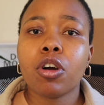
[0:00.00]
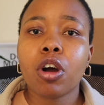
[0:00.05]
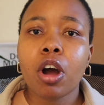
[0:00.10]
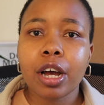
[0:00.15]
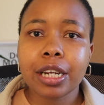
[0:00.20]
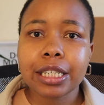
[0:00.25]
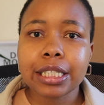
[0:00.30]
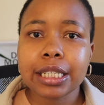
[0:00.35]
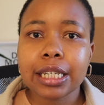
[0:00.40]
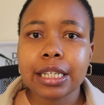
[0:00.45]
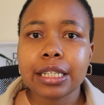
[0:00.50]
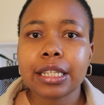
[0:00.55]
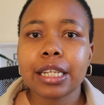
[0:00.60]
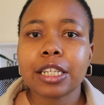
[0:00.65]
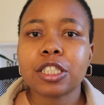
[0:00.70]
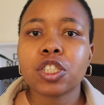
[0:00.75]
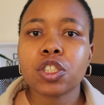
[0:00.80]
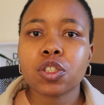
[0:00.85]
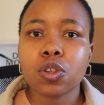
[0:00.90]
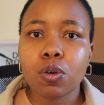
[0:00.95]
content
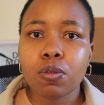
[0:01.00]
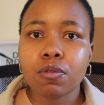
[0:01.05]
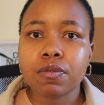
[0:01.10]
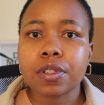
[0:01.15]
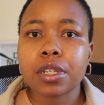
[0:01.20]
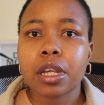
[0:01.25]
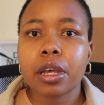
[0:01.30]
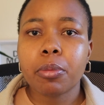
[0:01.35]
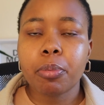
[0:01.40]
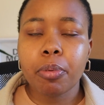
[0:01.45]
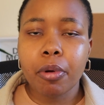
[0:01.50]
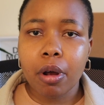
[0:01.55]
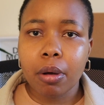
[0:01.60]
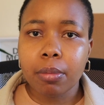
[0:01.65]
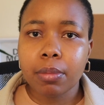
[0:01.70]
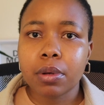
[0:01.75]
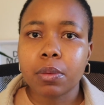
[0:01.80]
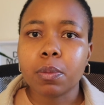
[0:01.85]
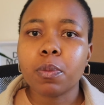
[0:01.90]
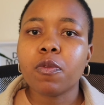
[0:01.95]
that solves a
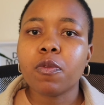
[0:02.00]
problem